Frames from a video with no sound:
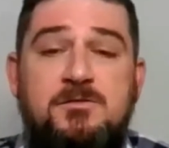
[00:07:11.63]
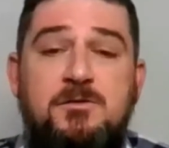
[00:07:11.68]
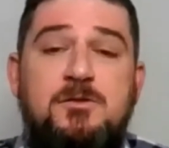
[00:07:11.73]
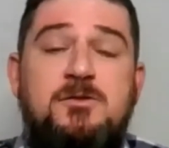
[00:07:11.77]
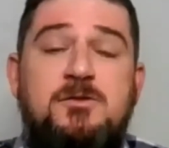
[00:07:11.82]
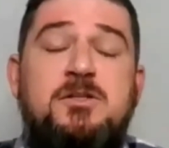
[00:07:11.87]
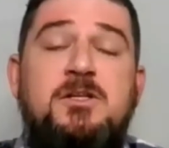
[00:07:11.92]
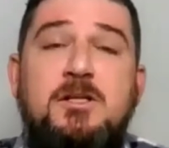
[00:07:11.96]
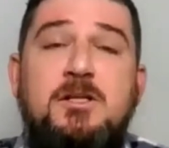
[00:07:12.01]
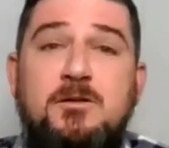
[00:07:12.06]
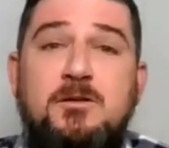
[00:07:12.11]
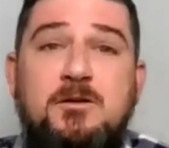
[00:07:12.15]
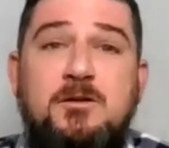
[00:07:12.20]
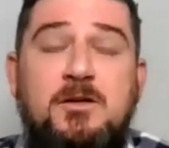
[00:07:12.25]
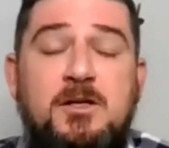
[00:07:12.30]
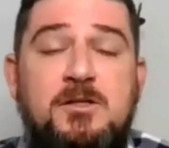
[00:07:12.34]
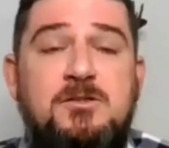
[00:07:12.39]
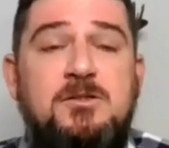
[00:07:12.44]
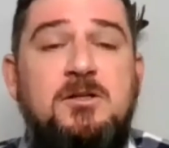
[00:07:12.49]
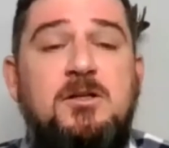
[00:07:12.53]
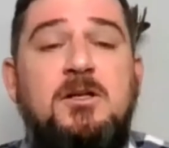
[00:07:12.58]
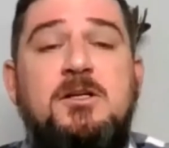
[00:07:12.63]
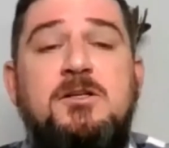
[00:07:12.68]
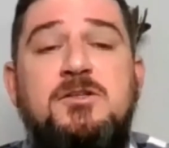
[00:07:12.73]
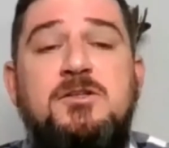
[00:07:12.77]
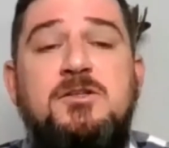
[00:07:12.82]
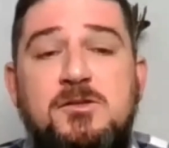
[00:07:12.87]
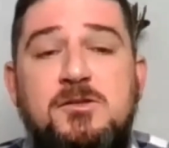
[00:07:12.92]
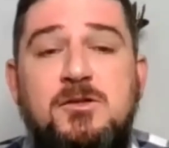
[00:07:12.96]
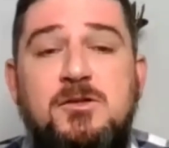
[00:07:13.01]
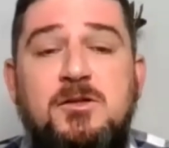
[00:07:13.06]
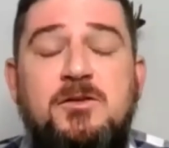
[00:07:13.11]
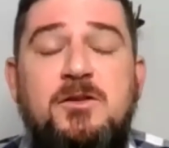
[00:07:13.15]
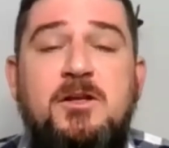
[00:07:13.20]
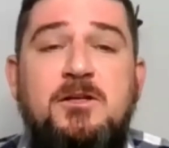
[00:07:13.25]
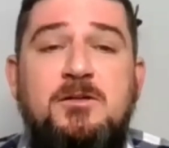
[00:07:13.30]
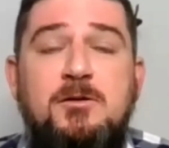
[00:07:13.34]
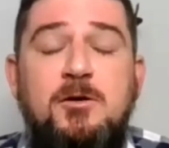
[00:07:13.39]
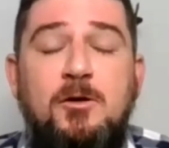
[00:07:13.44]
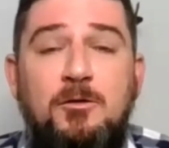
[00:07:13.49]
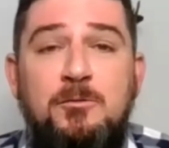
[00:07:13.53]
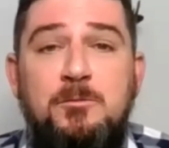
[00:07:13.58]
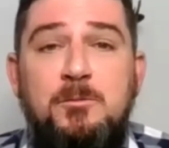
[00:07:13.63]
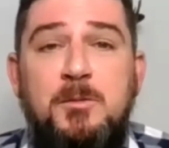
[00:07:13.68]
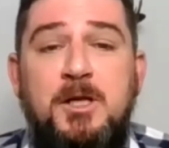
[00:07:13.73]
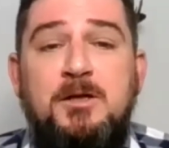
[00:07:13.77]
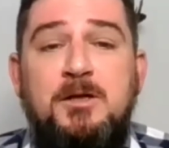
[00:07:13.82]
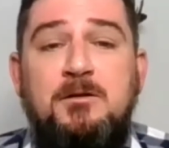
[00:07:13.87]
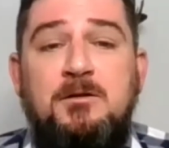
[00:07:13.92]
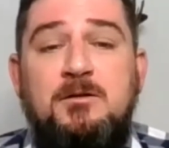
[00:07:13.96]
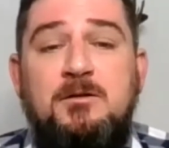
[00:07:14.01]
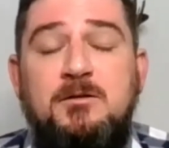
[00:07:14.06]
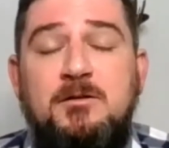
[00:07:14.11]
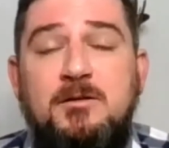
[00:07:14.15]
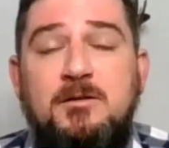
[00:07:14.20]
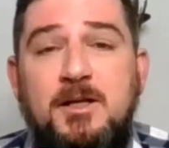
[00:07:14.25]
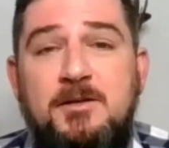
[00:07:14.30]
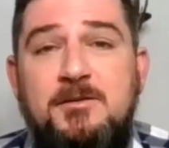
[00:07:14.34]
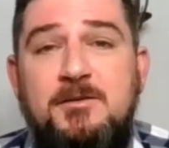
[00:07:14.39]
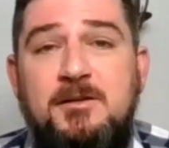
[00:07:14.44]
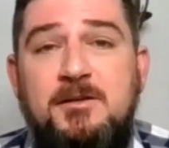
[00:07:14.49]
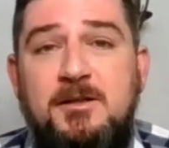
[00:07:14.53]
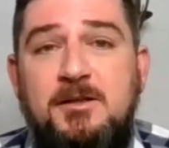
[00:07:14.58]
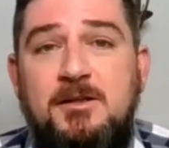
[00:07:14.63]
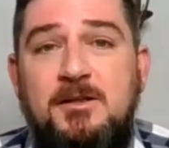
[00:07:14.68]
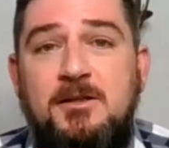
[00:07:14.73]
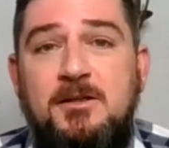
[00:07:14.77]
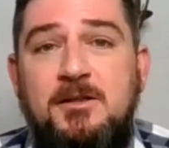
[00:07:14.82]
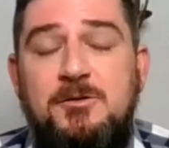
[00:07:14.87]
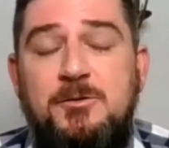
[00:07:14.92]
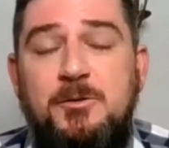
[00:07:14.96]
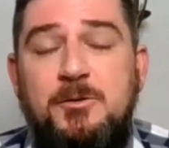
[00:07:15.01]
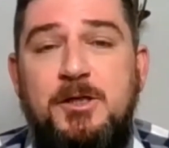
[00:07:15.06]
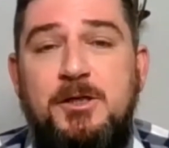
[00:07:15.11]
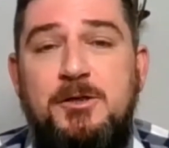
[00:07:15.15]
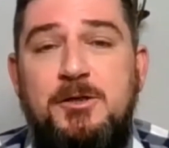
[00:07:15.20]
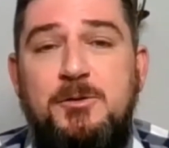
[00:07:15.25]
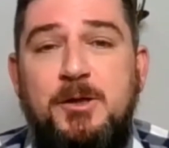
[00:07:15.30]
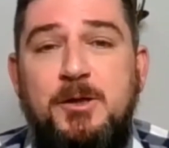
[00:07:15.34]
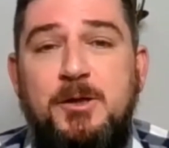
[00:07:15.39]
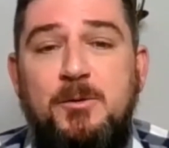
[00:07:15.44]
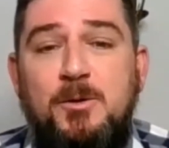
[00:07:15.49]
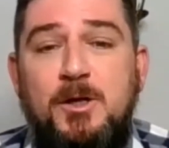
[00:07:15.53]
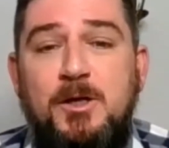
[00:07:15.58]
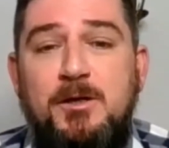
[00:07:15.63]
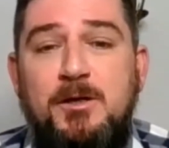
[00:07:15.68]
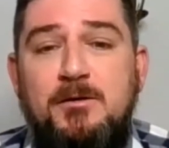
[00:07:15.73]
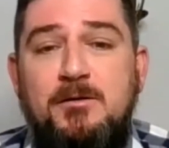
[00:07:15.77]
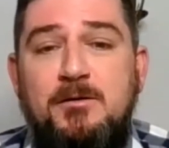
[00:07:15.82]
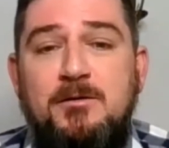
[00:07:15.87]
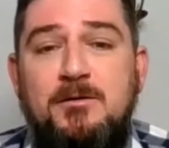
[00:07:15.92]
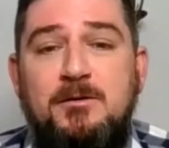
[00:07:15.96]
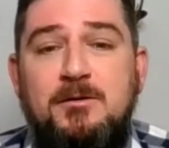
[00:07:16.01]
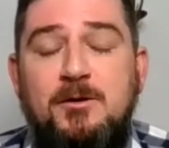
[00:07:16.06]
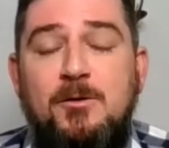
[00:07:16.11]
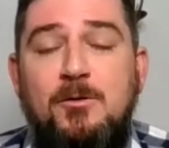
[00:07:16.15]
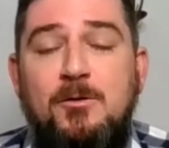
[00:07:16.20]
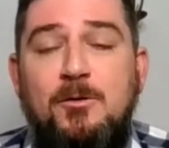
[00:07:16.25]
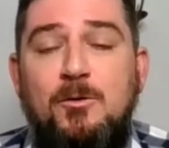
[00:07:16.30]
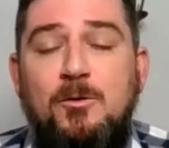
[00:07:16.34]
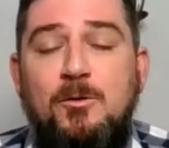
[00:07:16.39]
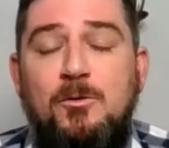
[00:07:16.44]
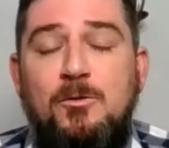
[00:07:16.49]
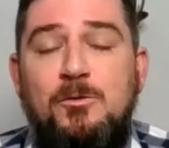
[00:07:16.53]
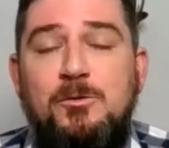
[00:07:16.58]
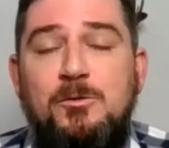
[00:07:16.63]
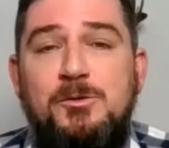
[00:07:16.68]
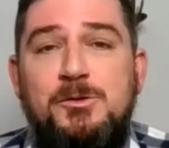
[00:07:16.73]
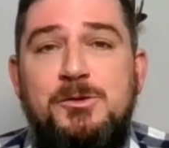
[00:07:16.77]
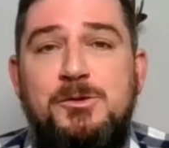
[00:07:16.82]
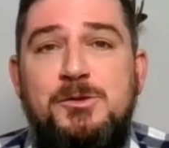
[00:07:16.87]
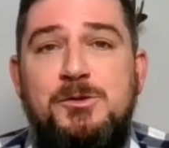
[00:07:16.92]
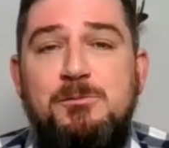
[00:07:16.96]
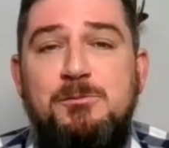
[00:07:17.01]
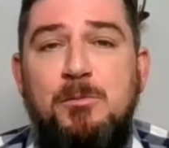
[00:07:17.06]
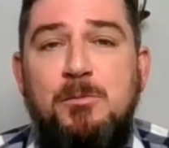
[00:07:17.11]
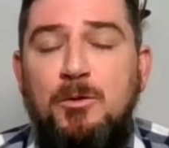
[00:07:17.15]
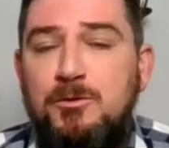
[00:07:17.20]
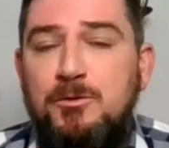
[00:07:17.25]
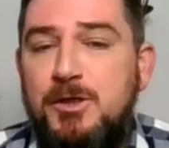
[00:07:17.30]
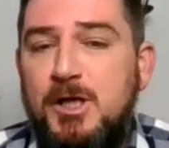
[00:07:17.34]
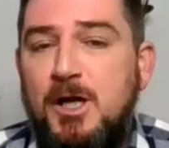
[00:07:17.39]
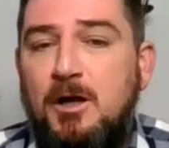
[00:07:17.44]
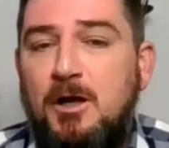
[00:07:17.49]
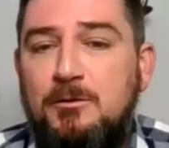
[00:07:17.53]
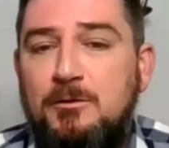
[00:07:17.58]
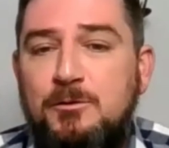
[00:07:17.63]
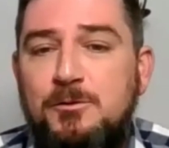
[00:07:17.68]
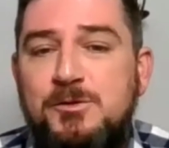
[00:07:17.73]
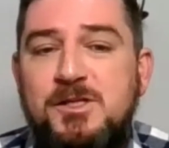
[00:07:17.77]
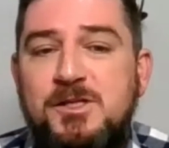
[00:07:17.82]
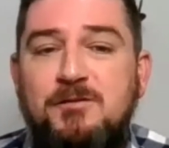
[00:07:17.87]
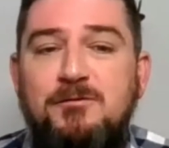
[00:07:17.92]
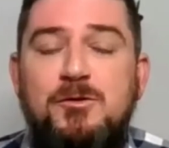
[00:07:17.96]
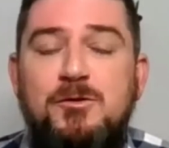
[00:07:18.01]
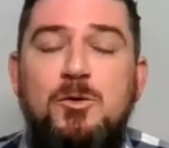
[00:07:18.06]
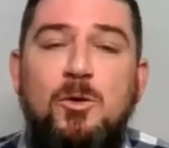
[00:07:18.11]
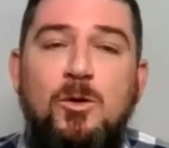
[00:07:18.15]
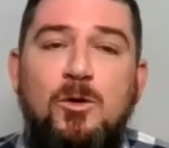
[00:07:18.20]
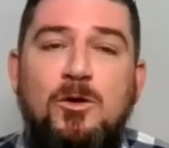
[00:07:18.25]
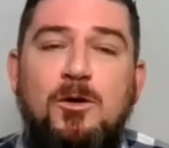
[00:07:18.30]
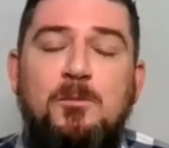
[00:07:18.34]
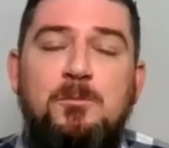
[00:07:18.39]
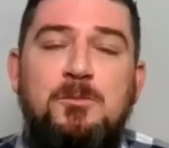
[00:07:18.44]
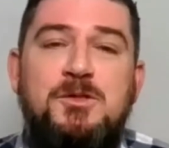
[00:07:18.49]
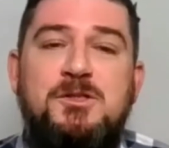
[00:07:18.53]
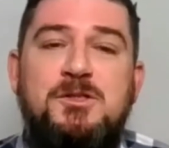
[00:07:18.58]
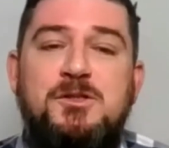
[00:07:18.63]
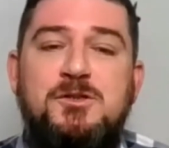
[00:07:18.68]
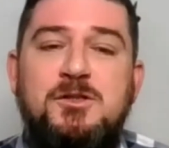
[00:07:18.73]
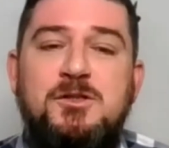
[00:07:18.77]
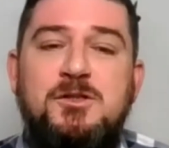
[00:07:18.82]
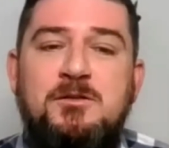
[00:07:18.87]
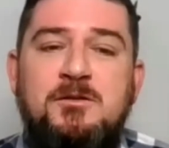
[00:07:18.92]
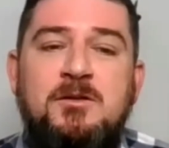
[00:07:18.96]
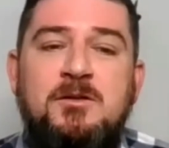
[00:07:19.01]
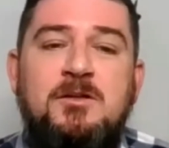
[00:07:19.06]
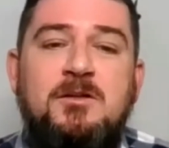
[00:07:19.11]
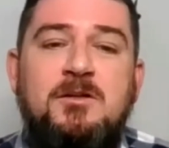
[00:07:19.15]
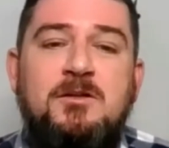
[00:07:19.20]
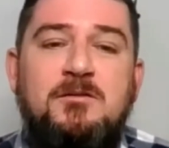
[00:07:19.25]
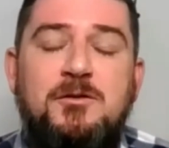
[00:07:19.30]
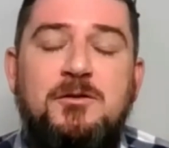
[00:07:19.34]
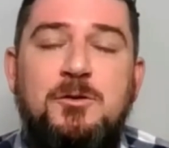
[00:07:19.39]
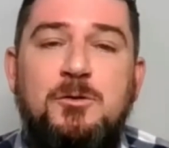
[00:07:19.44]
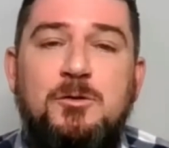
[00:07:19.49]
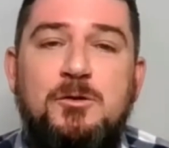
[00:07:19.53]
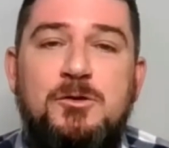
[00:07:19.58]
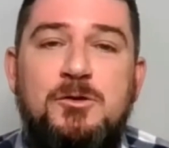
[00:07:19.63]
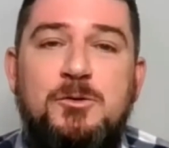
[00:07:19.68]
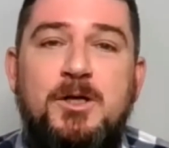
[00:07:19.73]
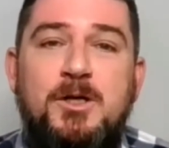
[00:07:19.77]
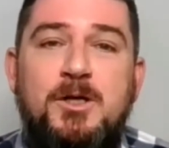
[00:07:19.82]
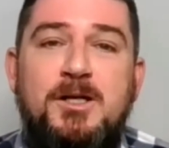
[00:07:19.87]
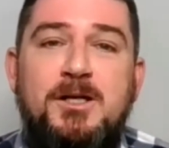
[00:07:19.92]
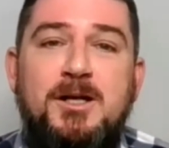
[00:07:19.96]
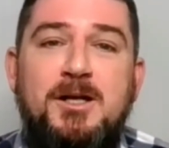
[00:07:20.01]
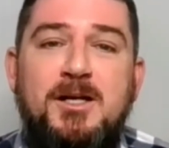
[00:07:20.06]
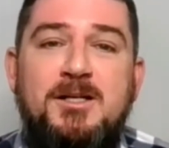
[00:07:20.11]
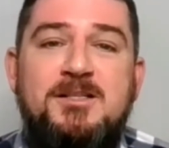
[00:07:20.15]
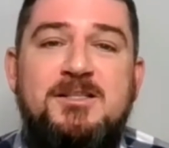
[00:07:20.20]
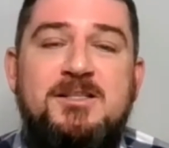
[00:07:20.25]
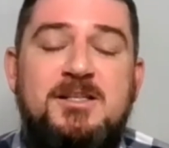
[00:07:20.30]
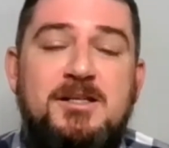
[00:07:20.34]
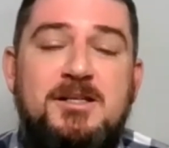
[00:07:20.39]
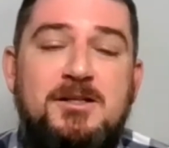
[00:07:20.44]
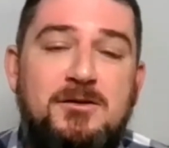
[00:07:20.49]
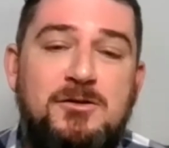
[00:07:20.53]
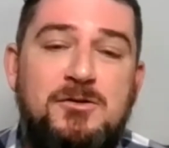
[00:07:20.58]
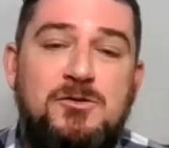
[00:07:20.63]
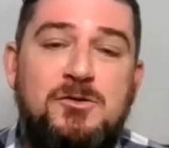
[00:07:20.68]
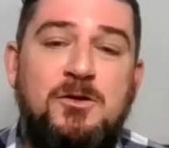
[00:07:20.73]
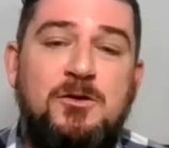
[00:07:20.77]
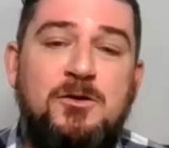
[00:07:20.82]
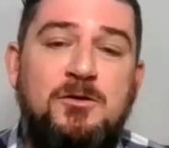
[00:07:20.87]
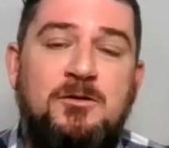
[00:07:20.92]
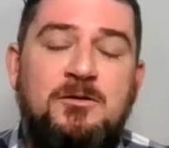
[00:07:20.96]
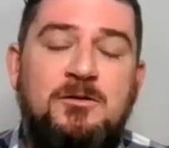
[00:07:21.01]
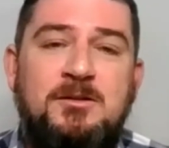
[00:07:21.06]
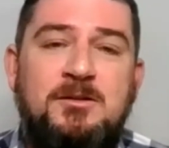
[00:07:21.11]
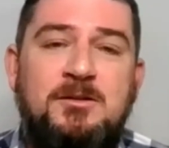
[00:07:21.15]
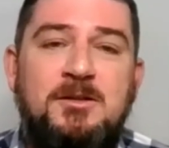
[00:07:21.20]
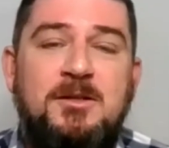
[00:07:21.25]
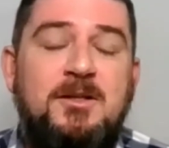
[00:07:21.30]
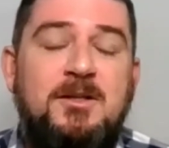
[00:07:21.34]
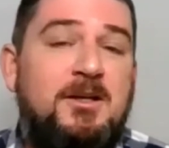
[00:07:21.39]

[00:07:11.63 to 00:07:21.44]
firstly, congratulations on that gold medal at the 2021 Concours Mondial du Sauvignon competition for your 2019 The Journal.